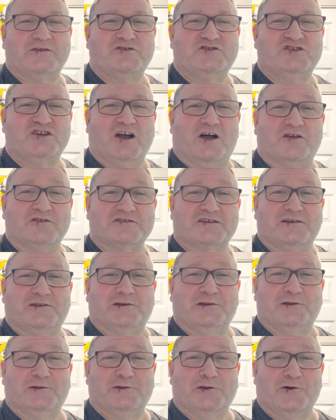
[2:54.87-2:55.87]
Jaws.
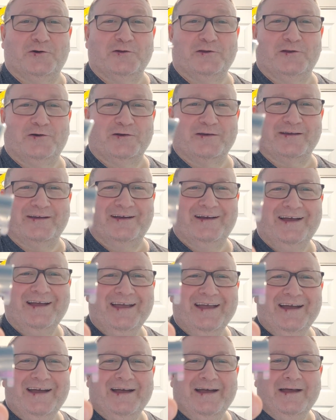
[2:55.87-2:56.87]
Look
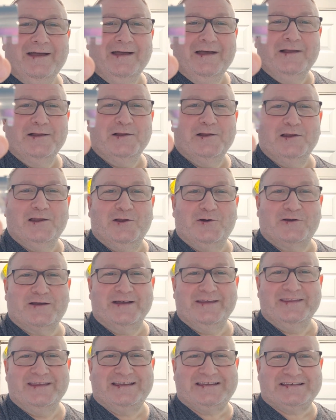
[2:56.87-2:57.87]

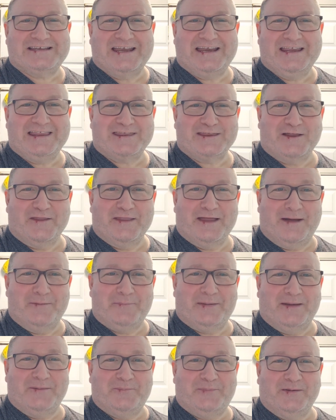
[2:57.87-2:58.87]
at the teeth on that
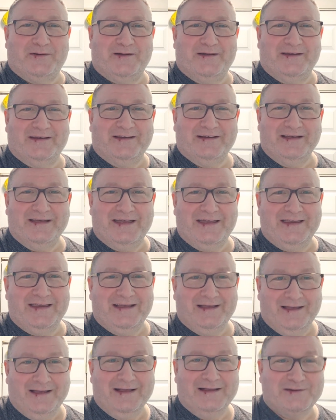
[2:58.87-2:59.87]
bad boy, hey?